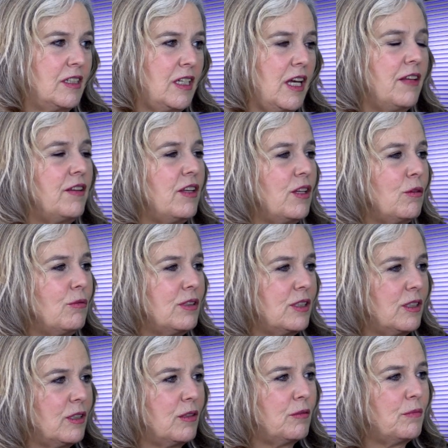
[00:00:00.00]
And then there were
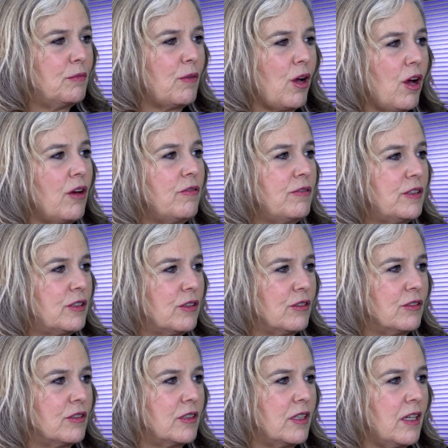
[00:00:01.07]
some
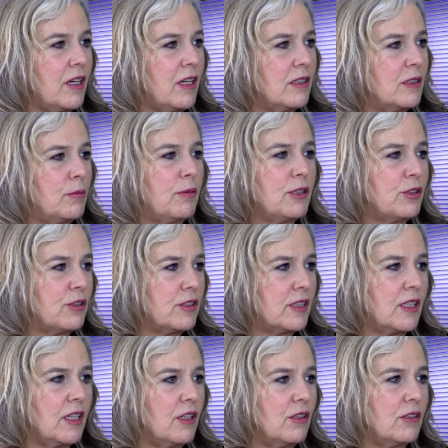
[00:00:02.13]
officers that had special
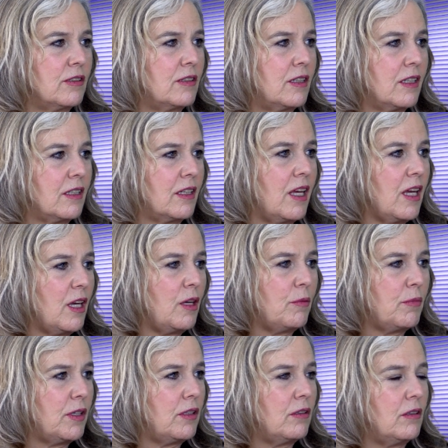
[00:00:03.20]
skills that
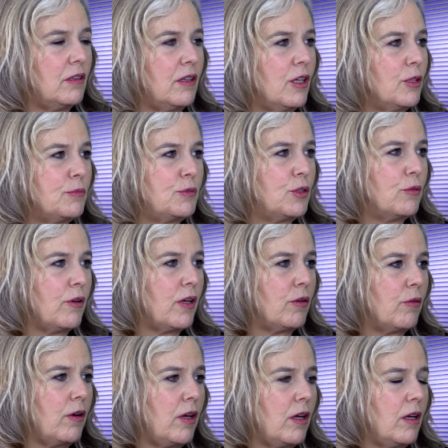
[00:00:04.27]
came and helped you right
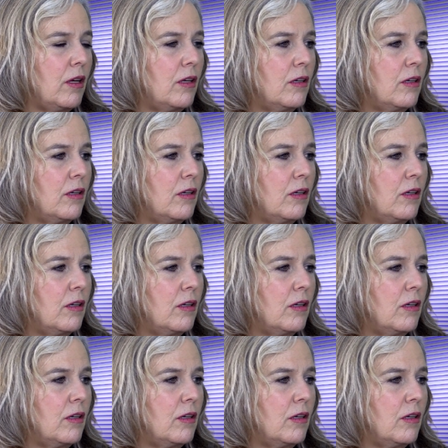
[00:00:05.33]
away.